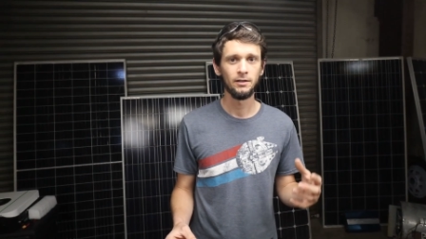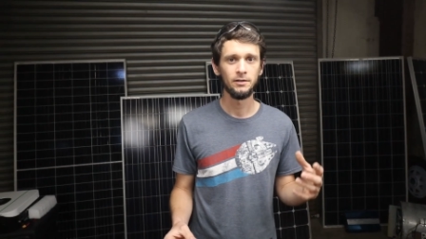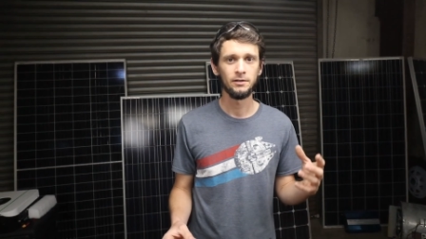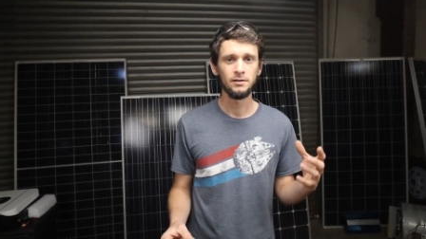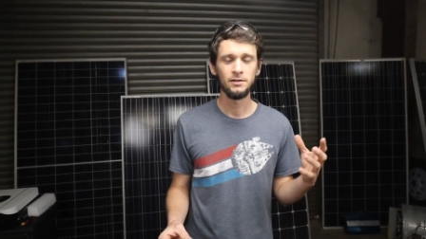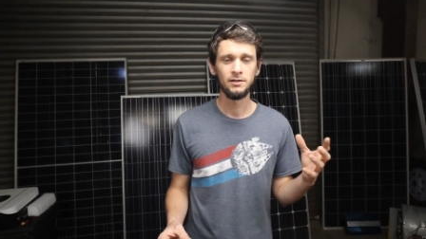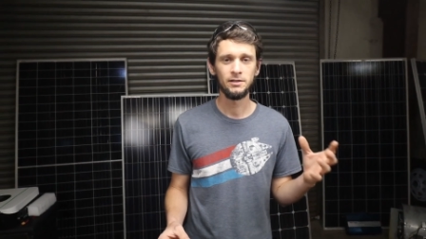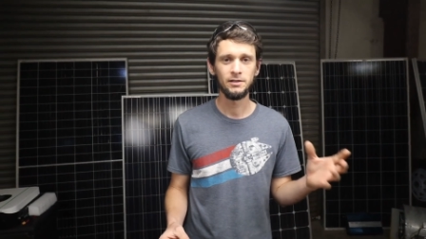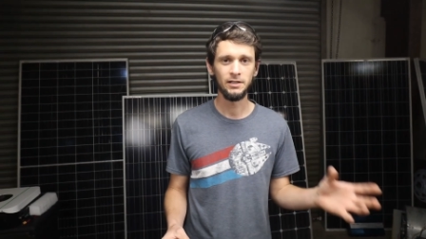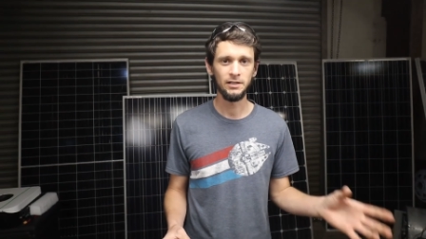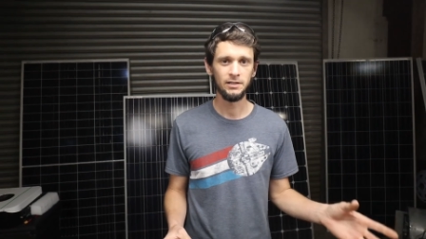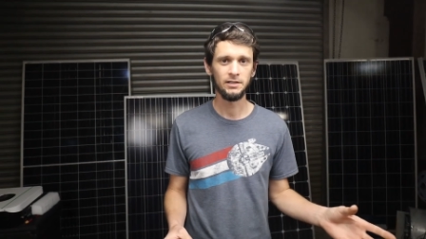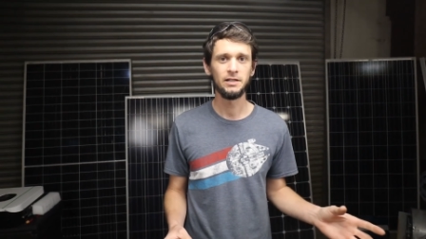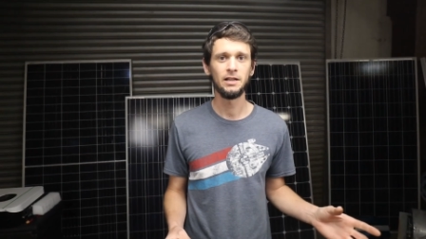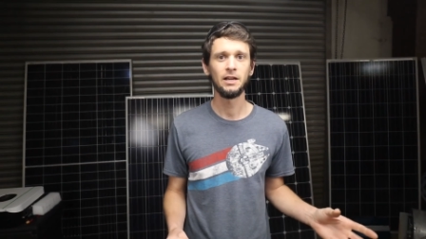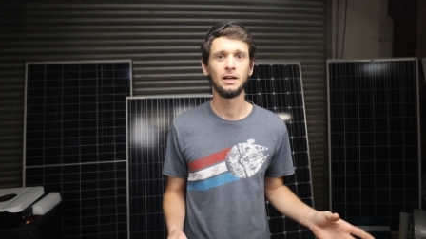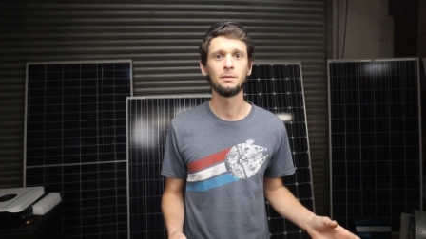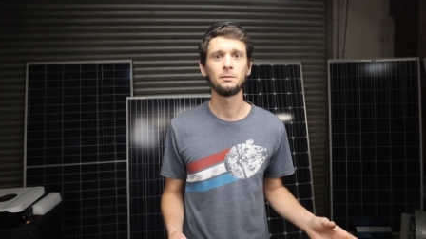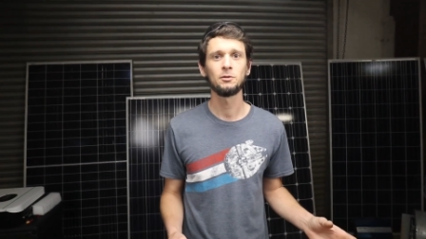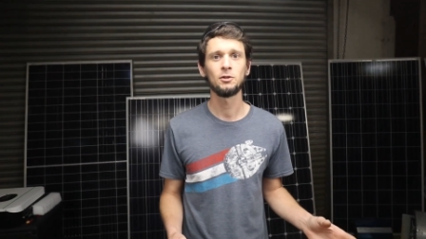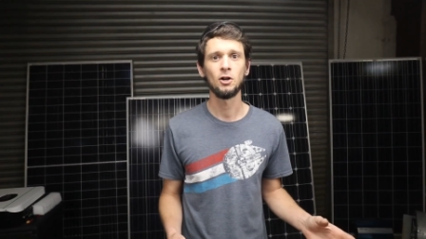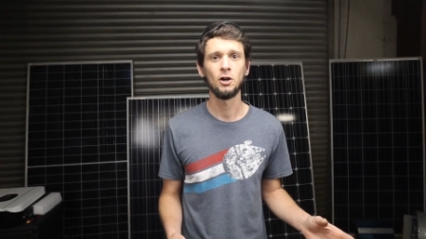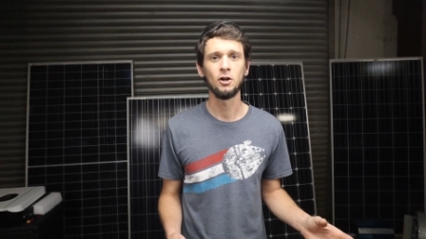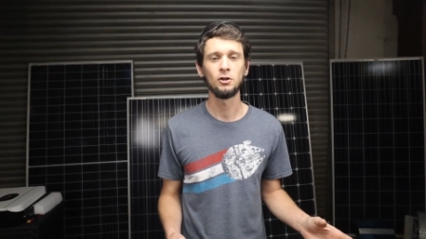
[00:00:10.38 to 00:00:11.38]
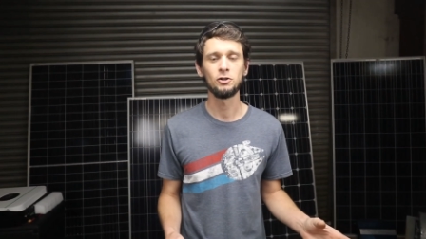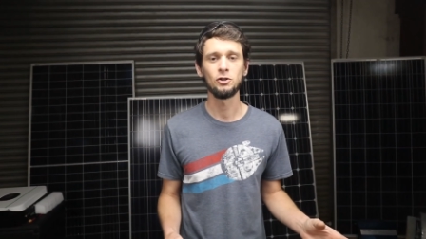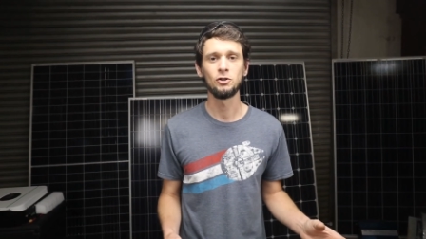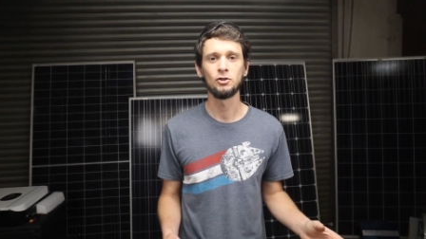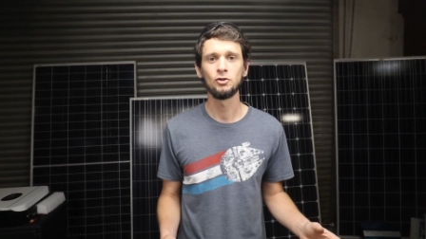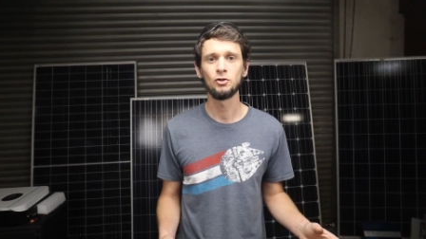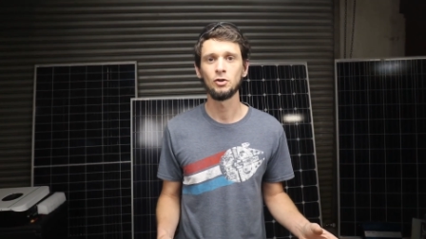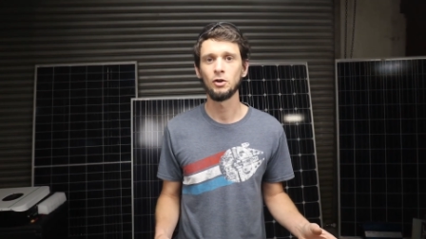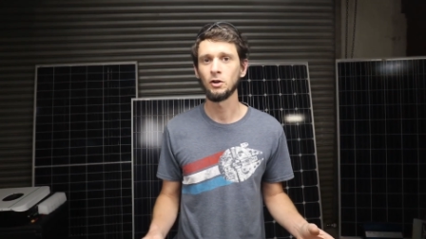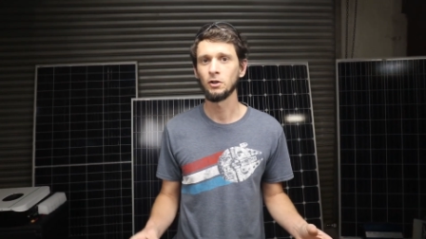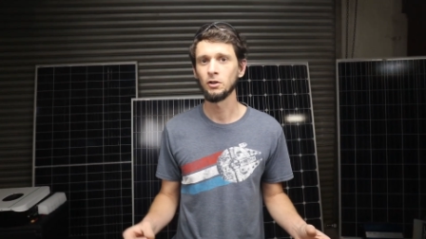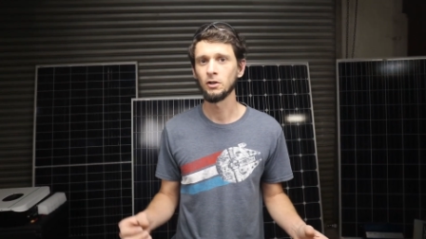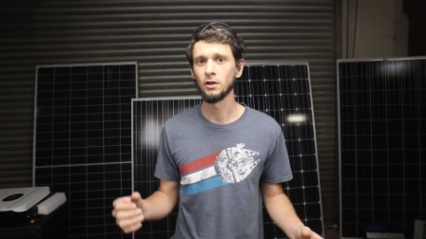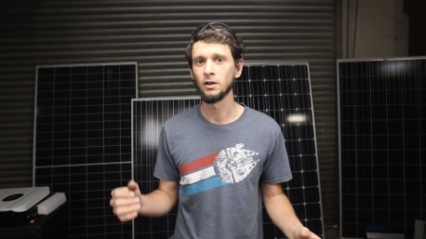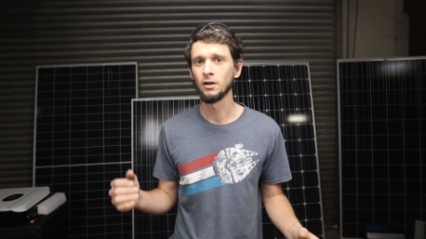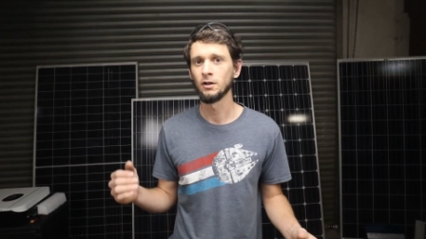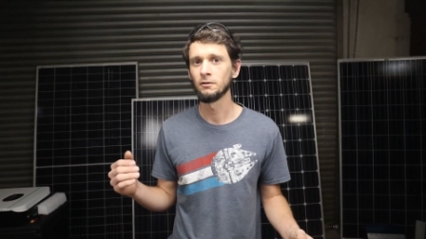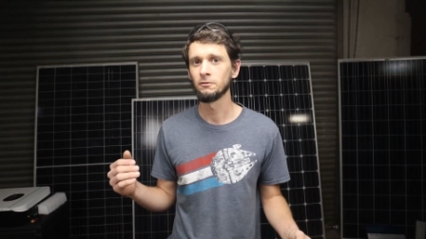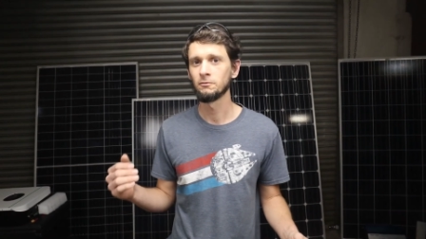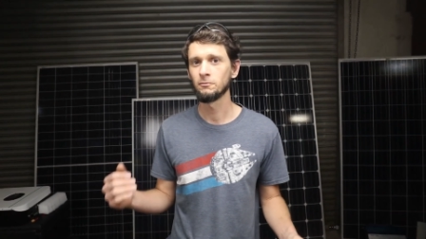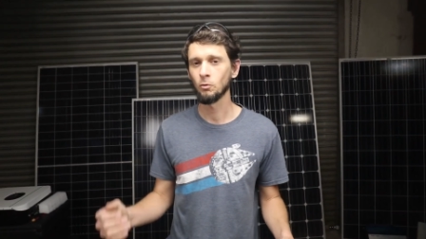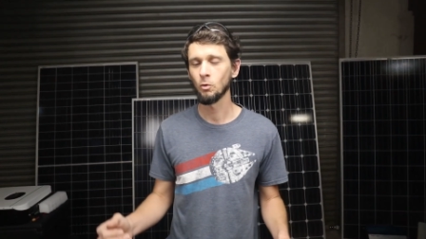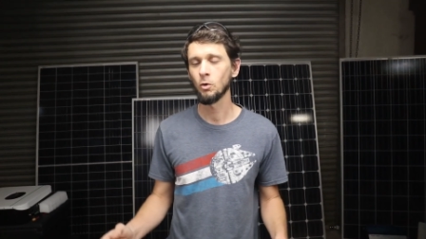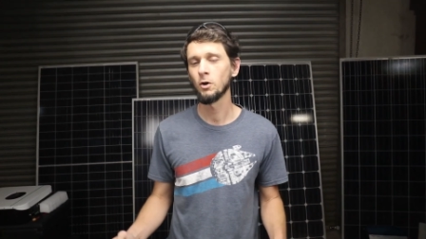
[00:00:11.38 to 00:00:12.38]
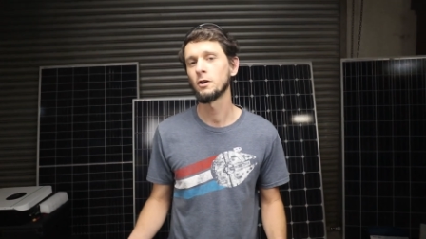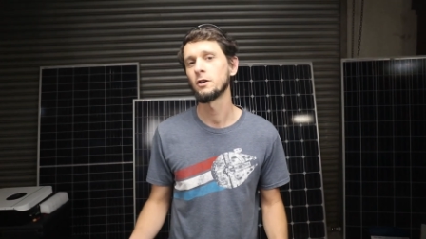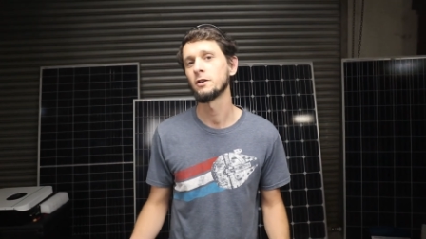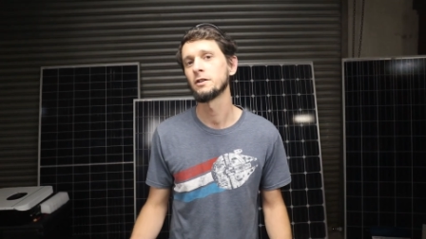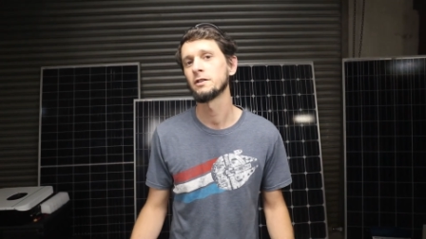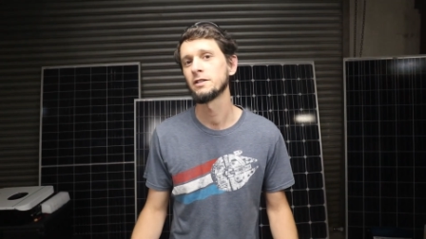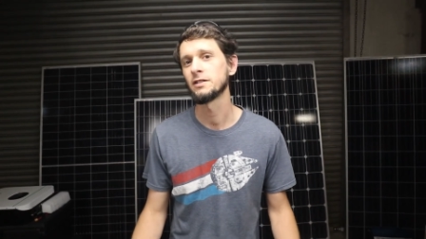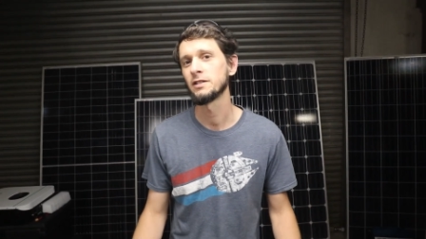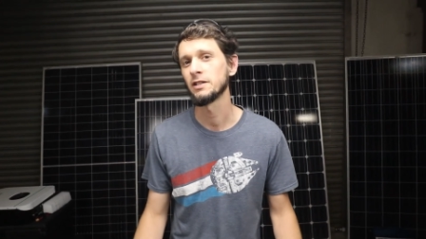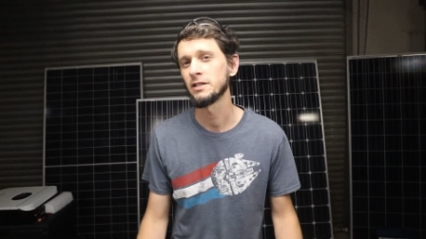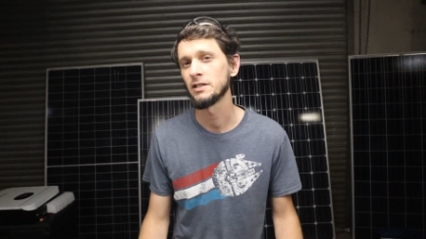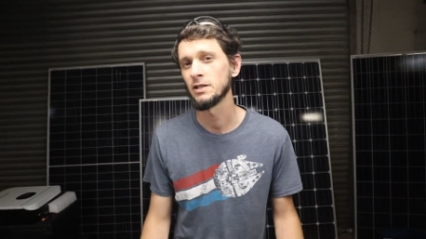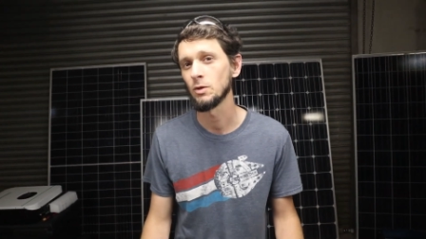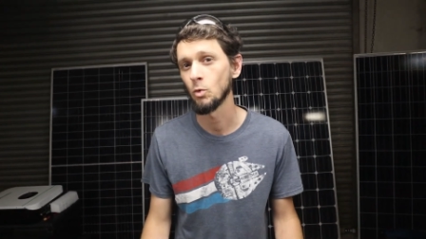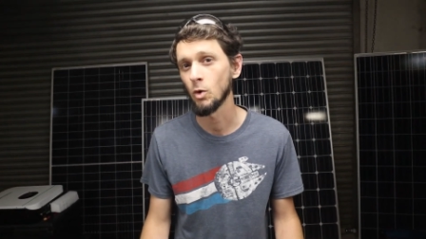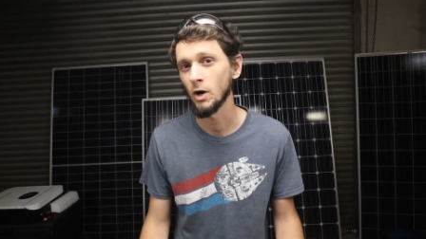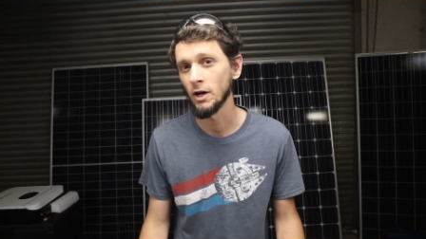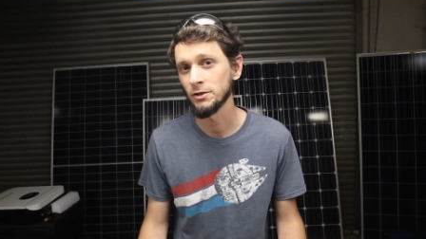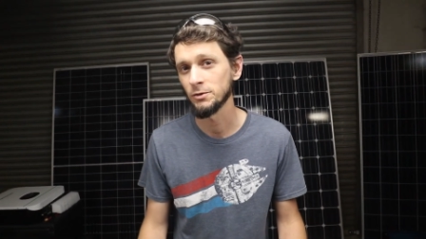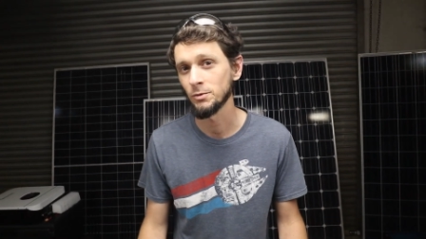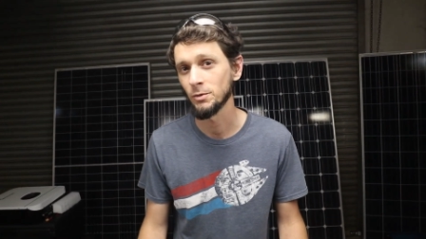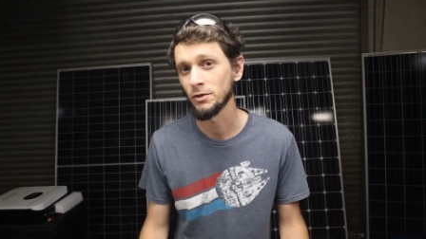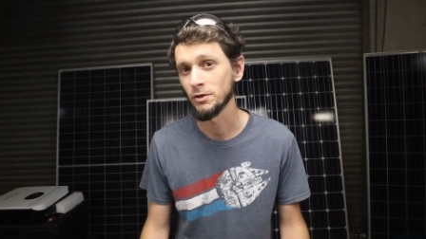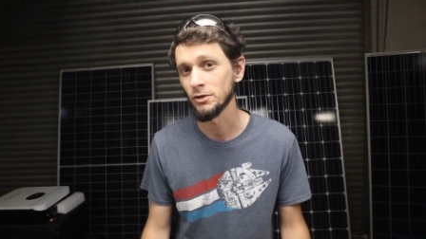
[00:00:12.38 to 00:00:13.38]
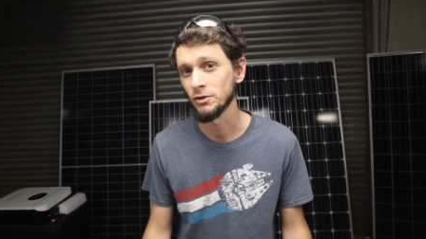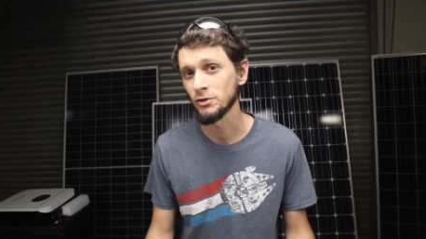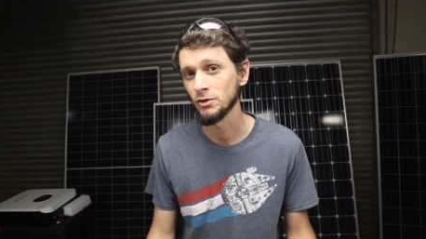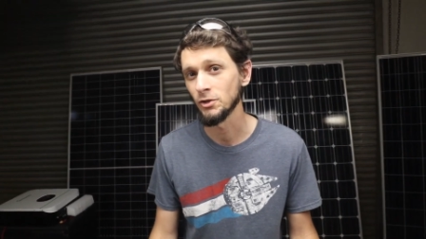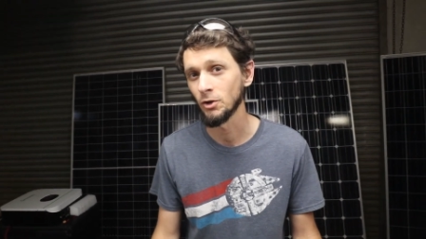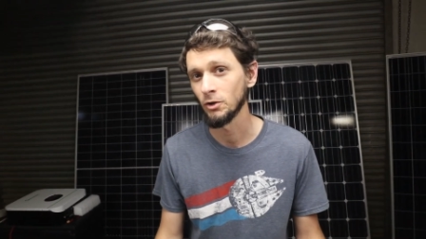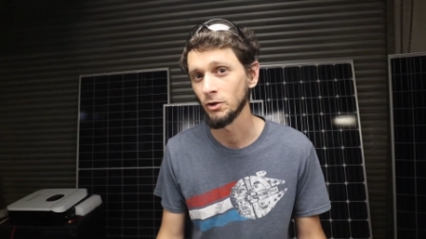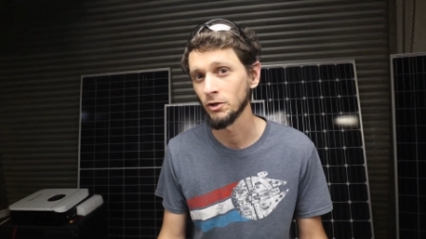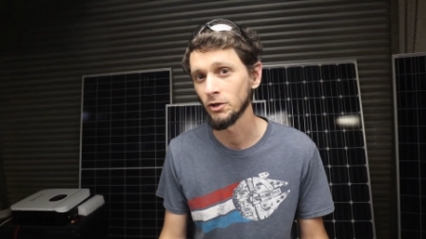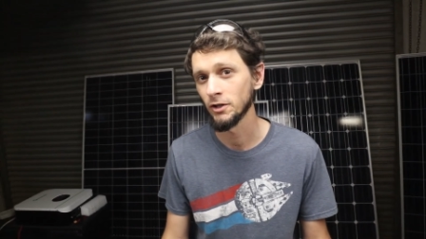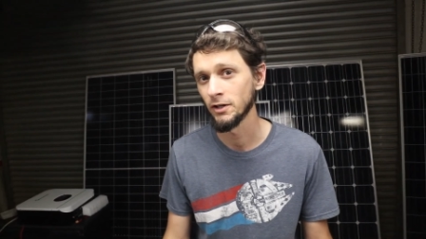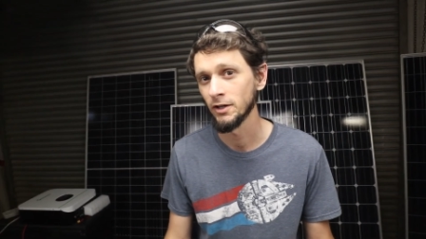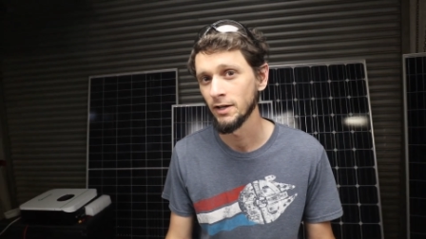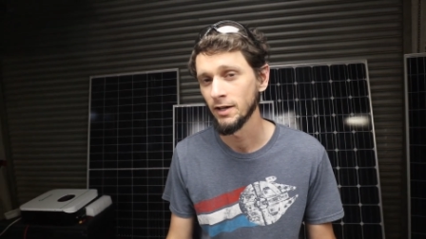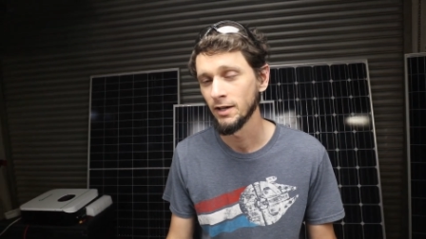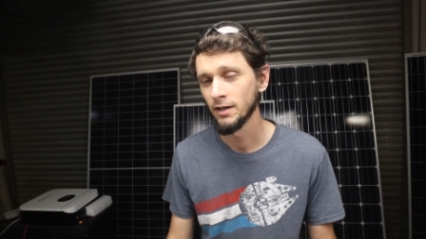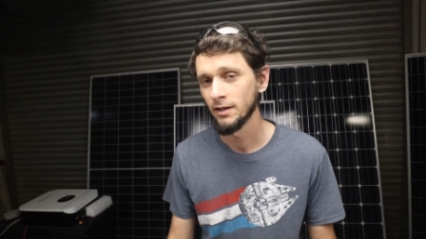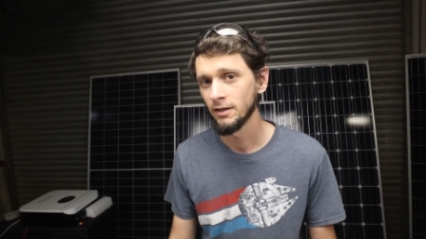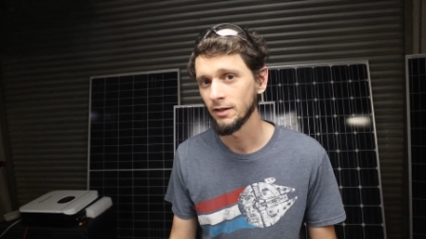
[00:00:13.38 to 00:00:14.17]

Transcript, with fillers: sixty amp charge controller, four hundred sixty watts worth of solar,